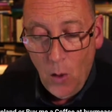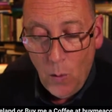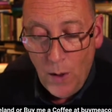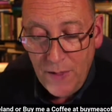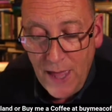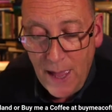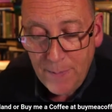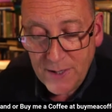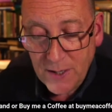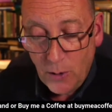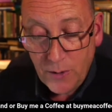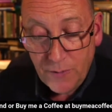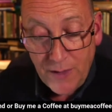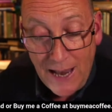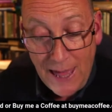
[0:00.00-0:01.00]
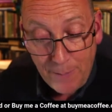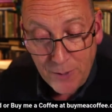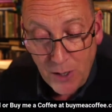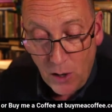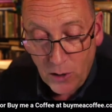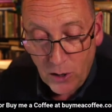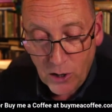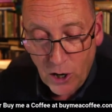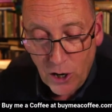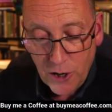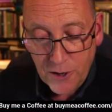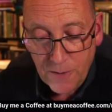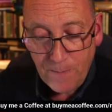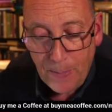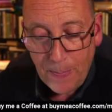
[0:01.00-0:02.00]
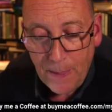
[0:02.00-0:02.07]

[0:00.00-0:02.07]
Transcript: when the episode of the lapdog occurred.